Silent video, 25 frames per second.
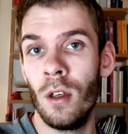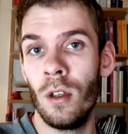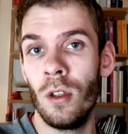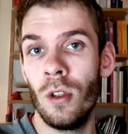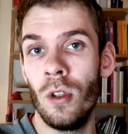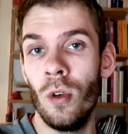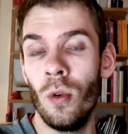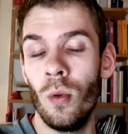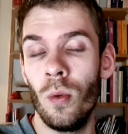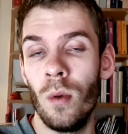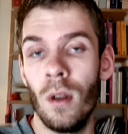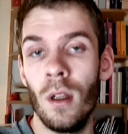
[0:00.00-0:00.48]

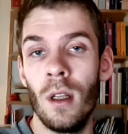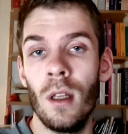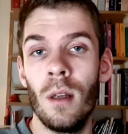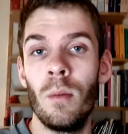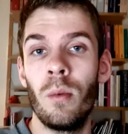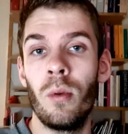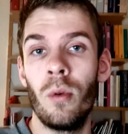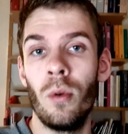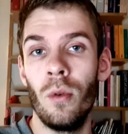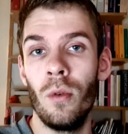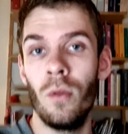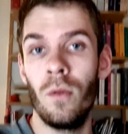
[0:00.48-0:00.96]
you will
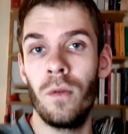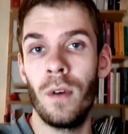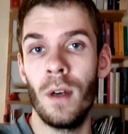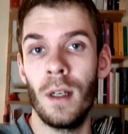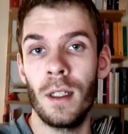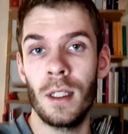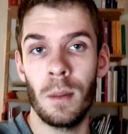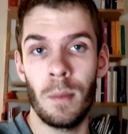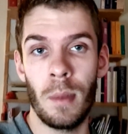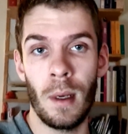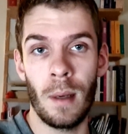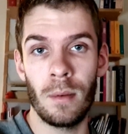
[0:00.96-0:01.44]
improve
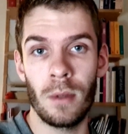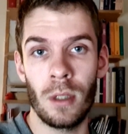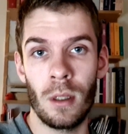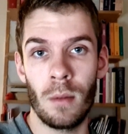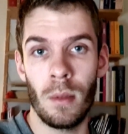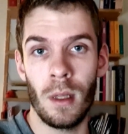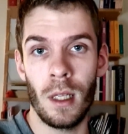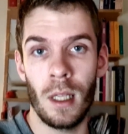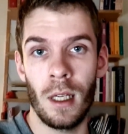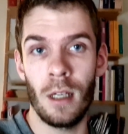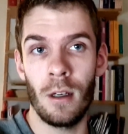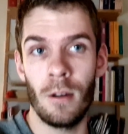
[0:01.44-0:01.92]
as a badminton
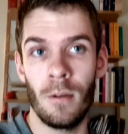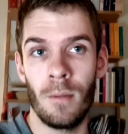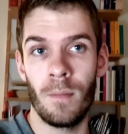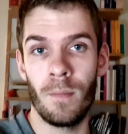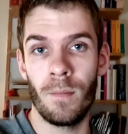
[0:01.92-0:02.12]
player.